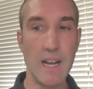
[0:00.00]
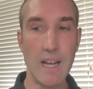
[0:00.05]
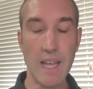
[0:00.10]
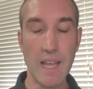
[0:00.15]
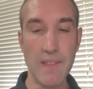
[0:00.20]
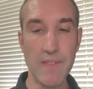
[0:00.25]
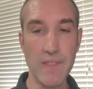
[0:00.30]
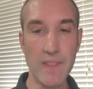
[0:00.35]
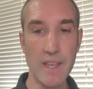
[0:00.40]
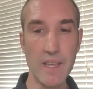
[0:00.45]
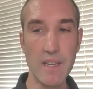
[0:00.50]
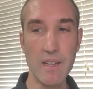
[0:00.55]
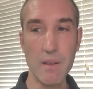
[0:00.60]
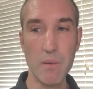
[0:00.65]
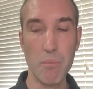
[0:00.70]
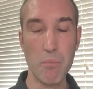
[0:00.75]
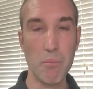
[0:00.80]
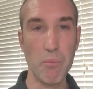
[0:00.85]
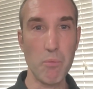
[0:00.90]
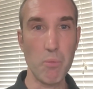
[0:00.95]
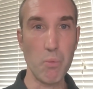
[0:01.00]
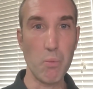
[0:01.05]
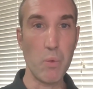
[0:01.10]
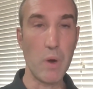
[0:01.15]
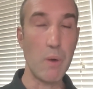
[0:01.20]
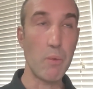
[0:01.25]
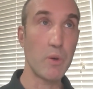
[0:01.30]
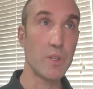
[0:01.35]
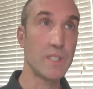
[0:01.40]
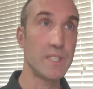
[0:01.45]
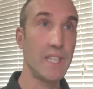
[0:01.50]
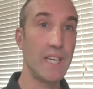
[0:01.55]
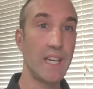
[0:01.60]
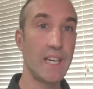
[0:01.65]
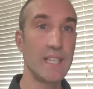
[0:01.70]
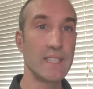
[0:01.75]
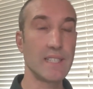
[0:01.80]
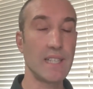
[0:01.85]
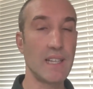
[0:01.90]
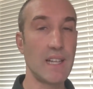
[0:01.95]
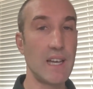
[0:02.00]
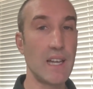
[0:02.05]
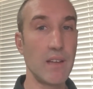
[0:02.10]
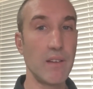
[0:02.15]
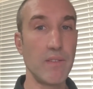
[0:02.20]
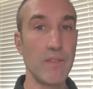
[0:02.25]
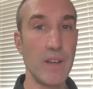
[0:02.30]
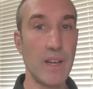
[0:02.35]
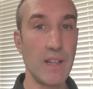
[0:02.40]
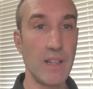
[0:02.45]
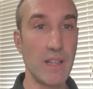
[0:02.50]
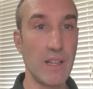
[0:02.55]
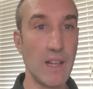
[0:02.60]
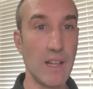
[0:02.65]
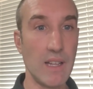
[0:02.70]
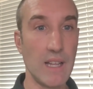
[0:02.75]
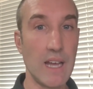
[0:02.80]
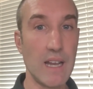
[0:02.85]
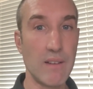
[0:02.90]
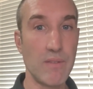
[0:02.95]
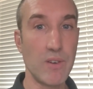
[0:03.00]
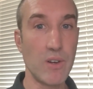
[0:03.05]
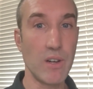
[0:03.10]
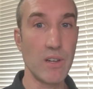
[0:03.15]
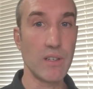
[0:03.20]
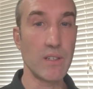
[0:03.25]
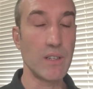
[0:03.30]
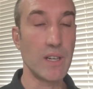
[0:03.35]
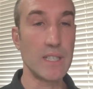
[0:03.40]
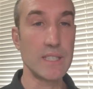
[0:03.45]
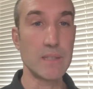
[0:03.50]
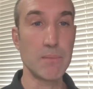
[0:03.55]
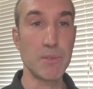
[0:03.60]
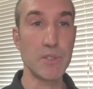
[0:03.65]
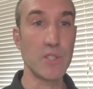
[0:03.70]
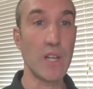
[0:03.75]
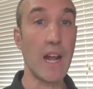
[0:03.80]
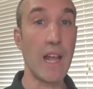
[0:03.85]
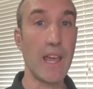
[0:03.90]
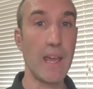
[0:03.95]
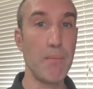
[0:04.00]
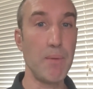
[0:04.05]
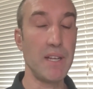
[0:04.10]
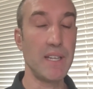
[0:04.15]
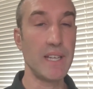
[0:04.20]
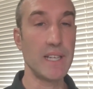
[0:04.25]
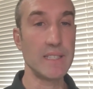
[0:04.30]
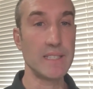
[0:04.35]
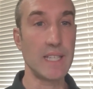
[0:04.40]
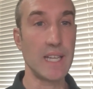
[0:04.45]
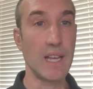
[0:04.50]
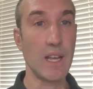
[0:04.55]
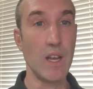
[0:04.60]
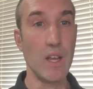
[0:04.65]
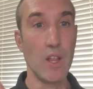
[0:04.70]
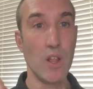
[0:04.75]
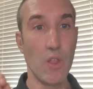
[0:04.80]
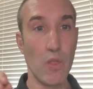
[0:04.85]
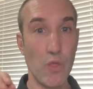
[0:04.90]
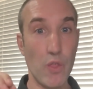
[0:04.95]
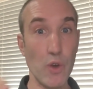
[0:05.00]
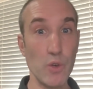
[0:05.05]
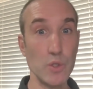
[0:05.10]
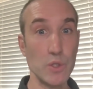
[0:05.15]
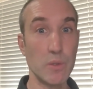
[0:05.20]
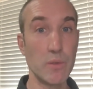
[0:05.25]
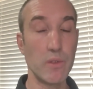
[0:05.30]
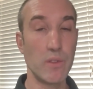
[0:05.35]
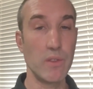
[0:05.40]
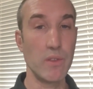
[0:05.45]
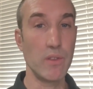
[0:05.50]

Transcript: And then what we're seeing is a lot of our customers are A/B testing those